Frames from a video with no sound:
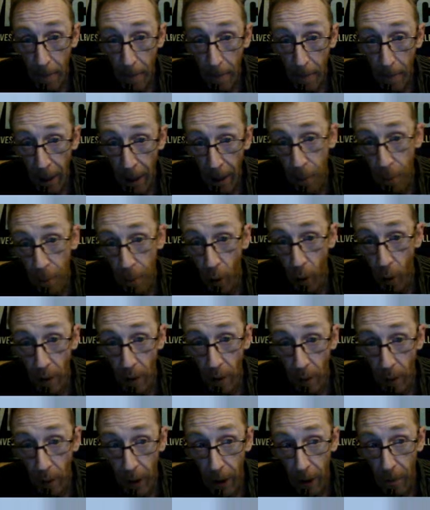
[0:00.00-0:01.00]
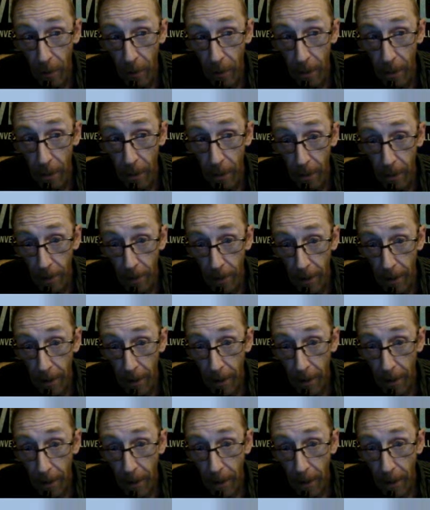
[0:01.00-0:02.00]
ping pong their way up
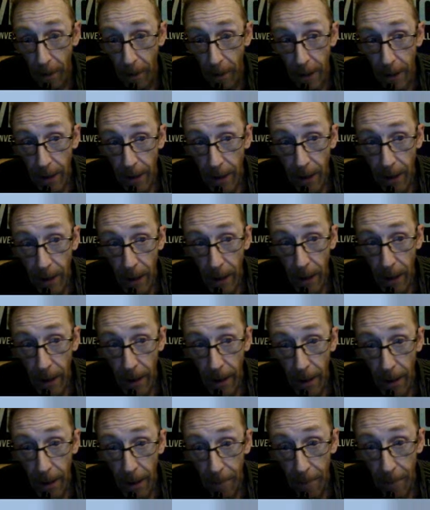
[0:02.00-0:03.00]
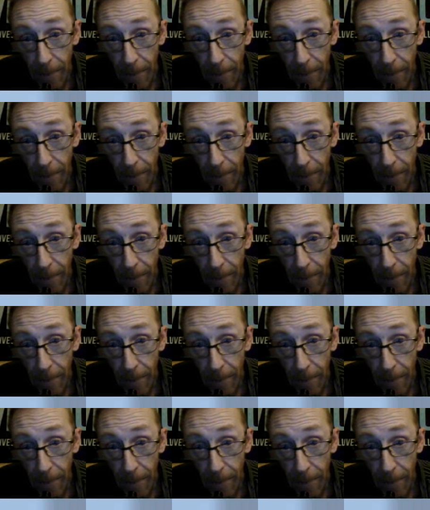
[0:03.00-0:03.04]
the